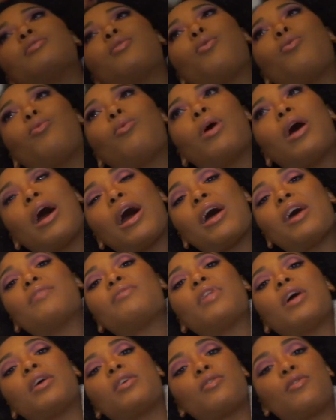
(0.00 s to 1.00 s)
don't know, I
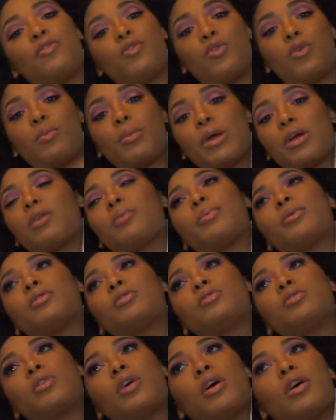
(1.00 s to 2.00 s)
have like full makeup
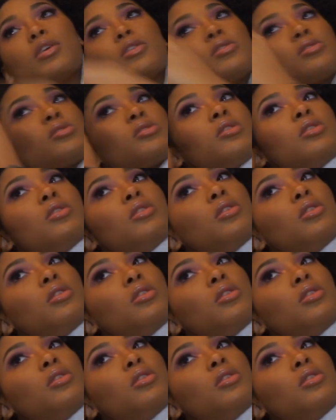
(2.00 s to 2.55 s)
on, you guys.